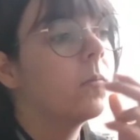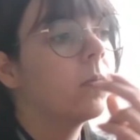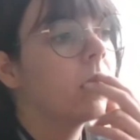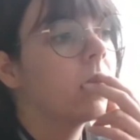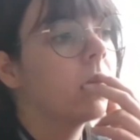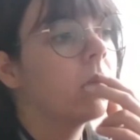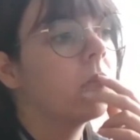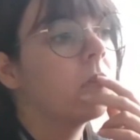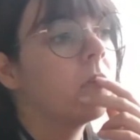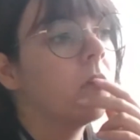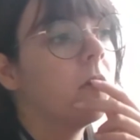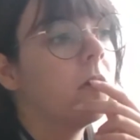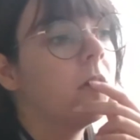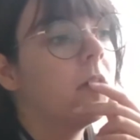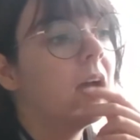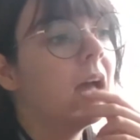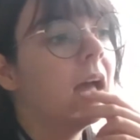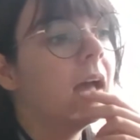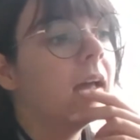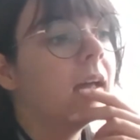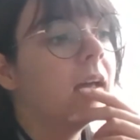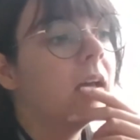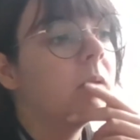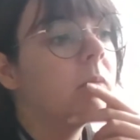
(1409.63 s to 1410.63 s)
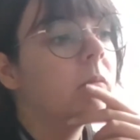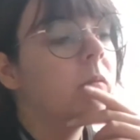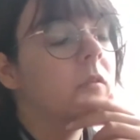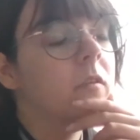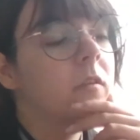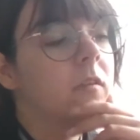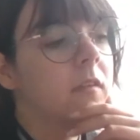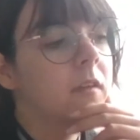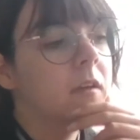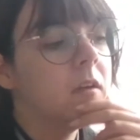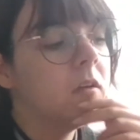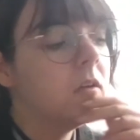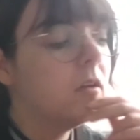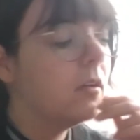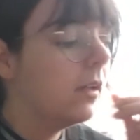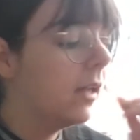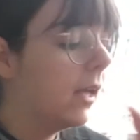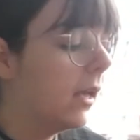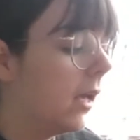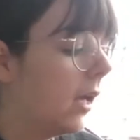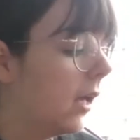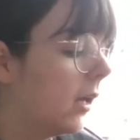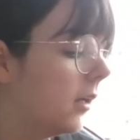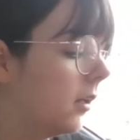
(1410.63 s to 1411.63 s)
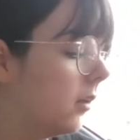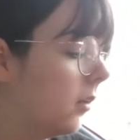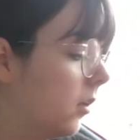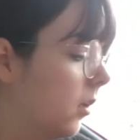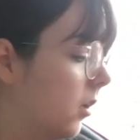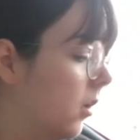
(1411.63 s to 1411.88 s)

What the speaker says: So I am still like, I